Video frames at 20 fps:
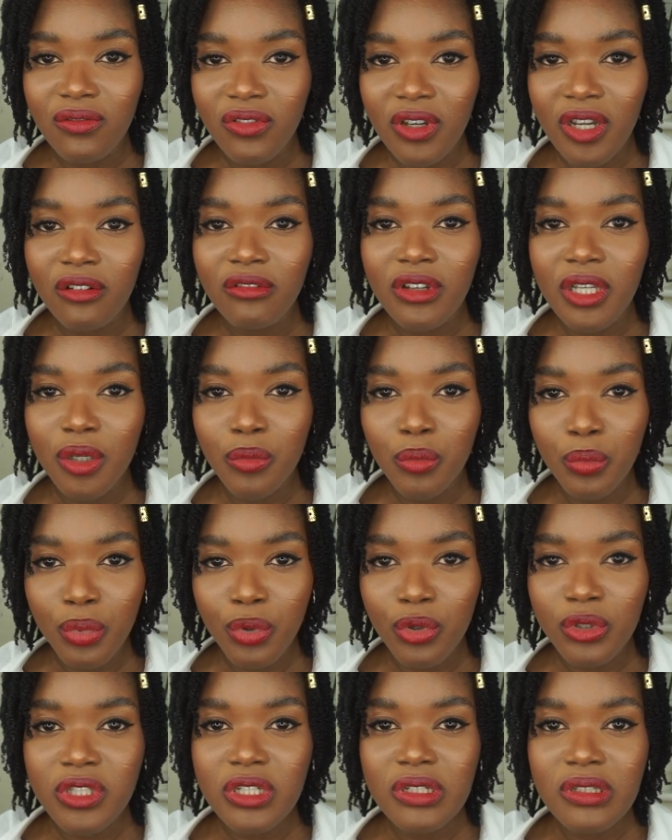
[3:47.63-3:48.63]
very
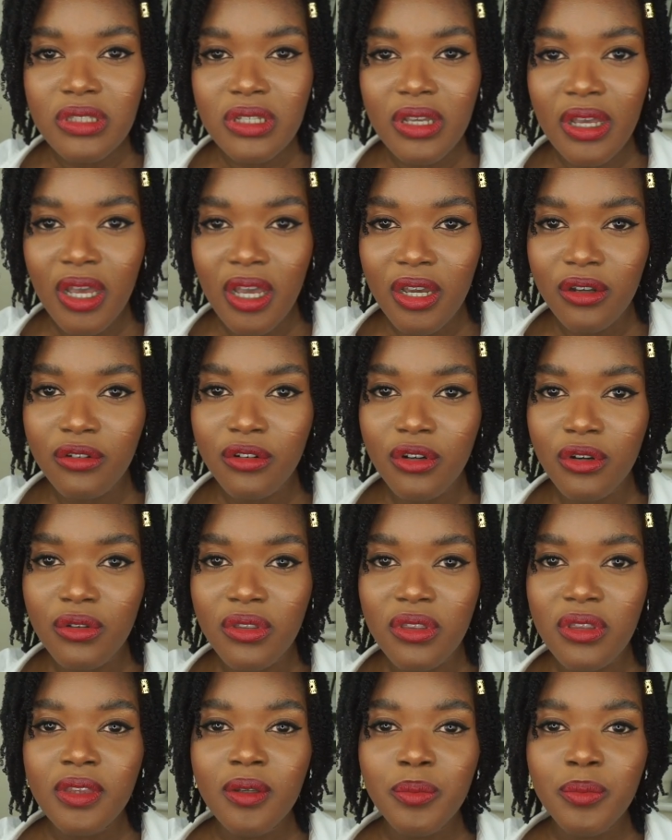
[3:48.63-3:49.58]
important to hair growth.